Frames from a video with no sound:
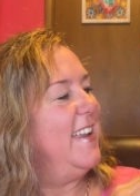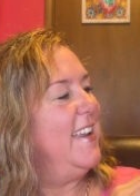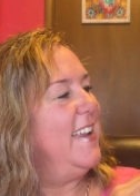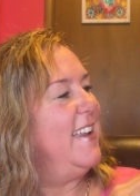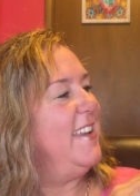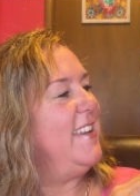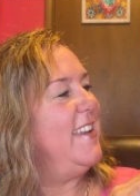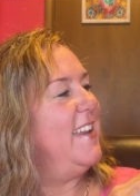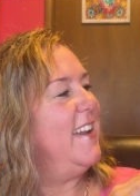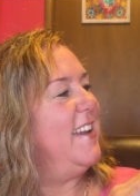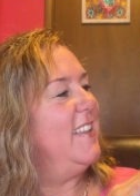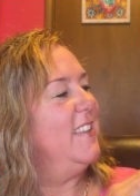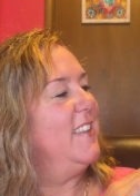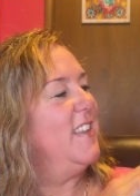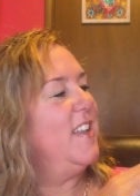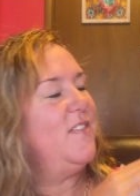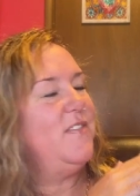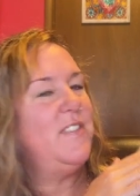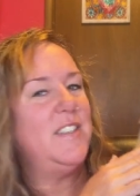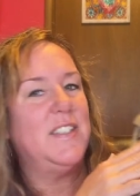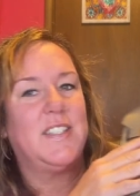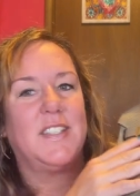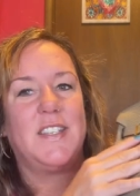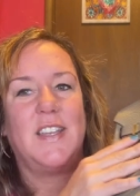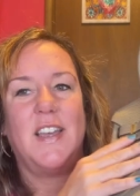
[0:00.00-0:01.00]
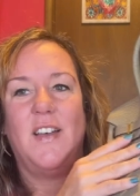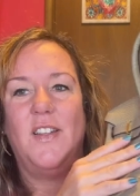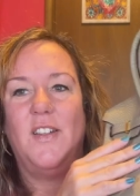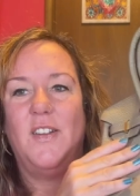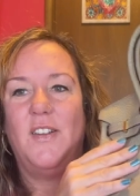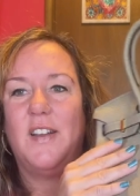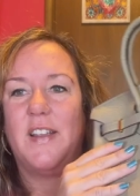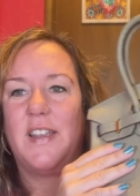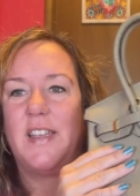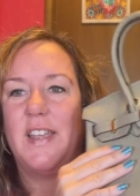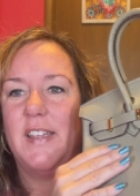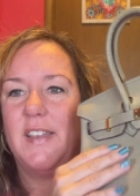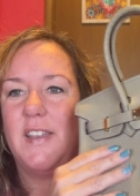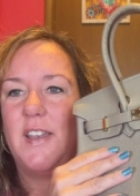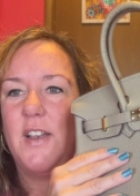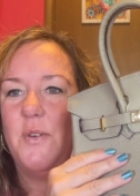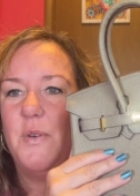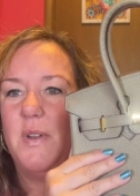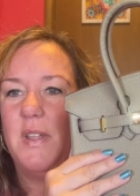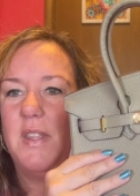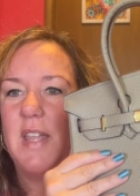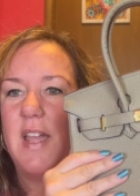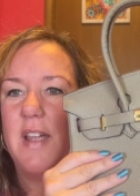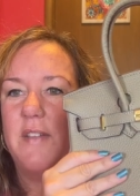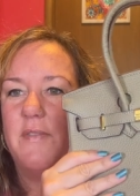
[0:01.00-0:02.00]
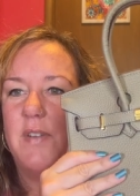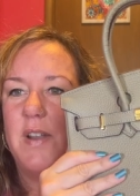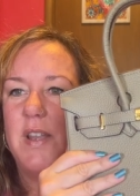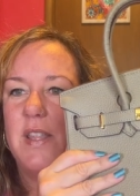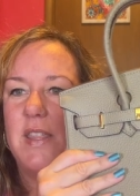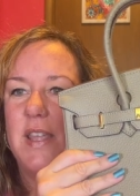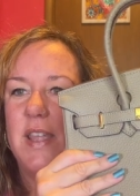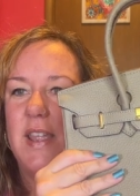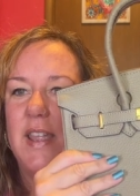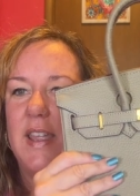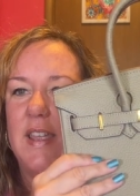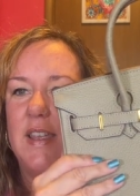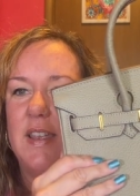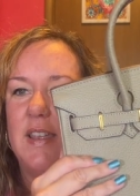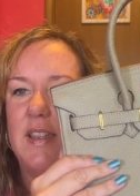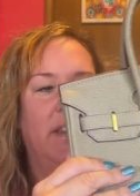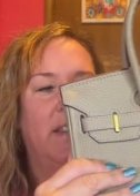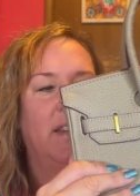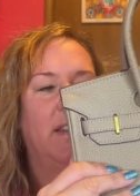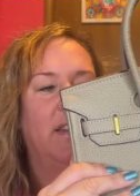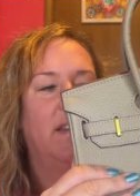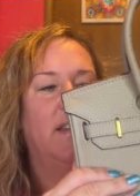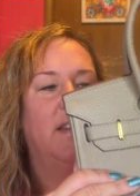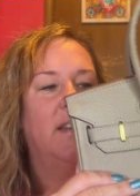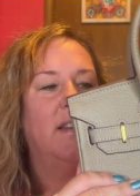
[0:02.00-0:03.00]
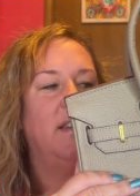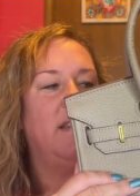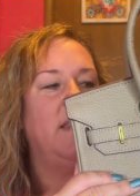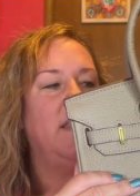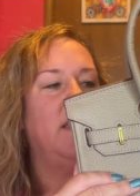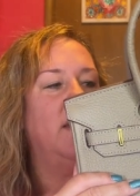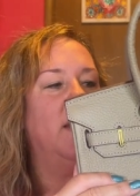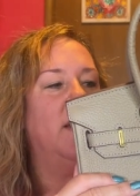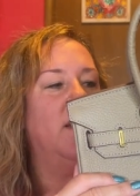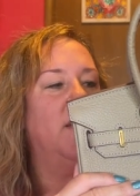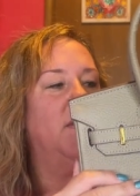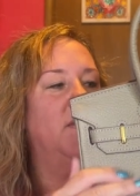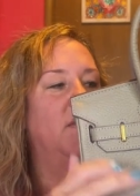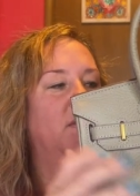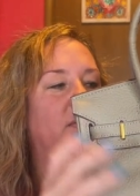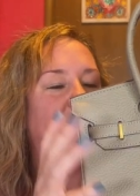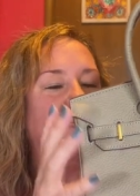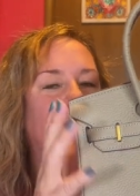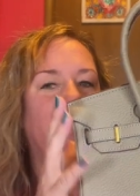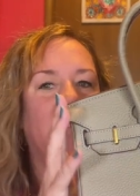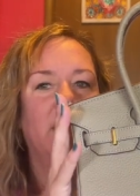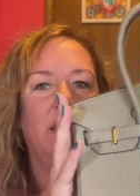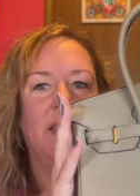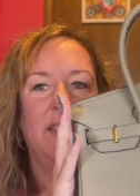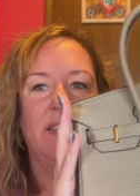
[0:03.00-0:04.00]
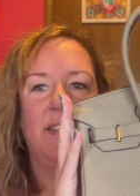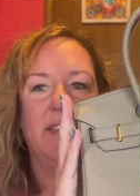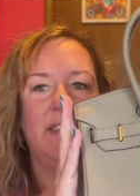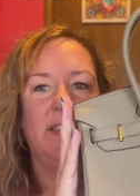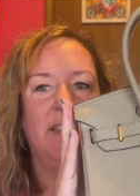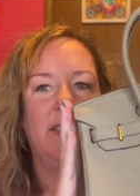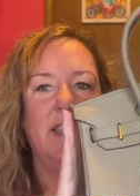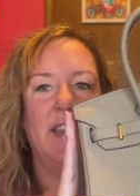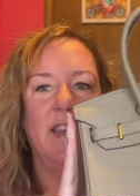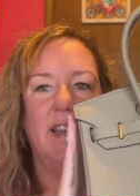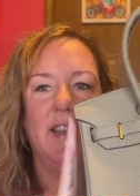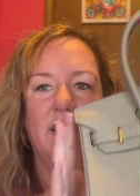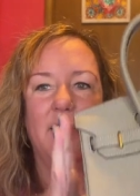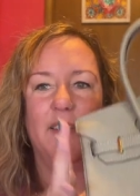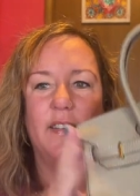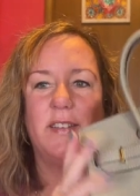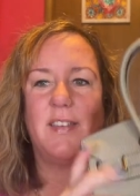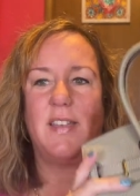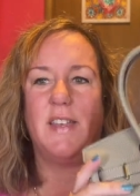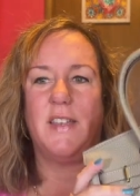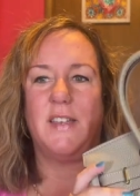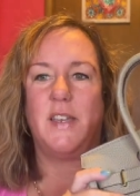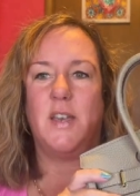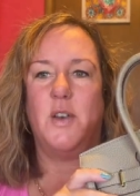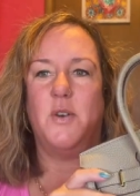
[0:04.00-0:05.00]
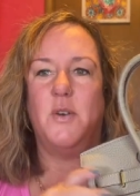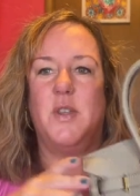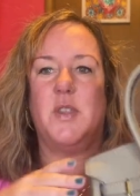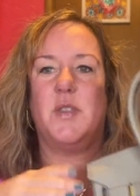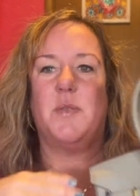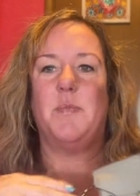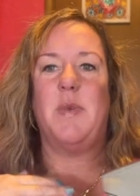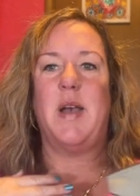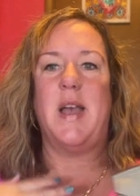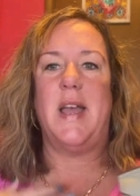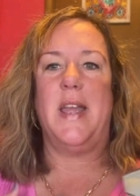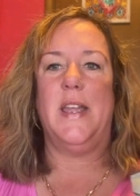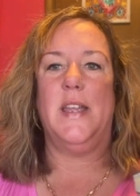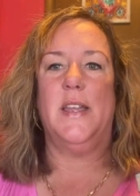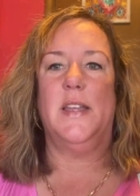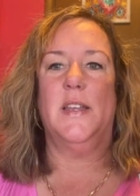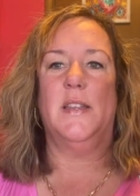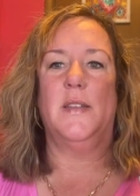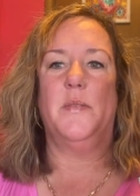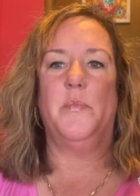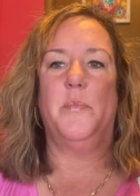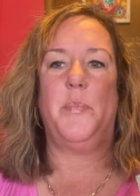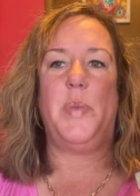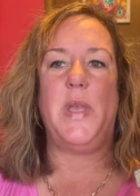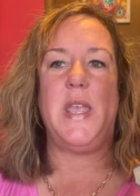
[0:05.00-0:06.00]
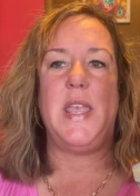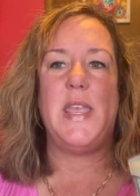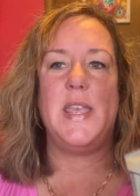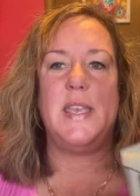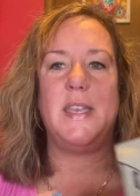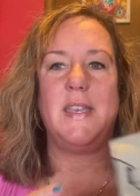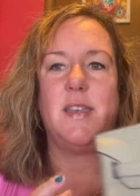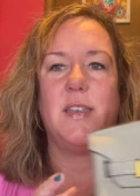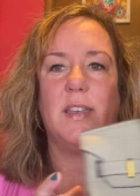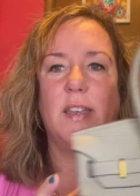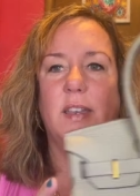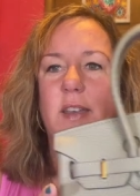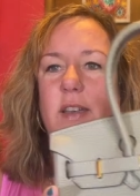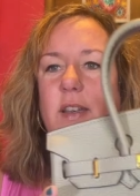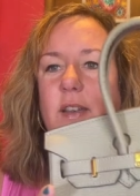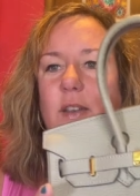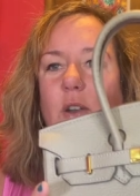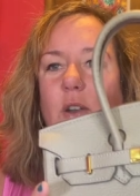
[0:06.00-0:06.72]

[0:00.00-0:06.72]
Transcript: yeah, I love this color. It can go with everything. You know, yeah, can go with my pink. It could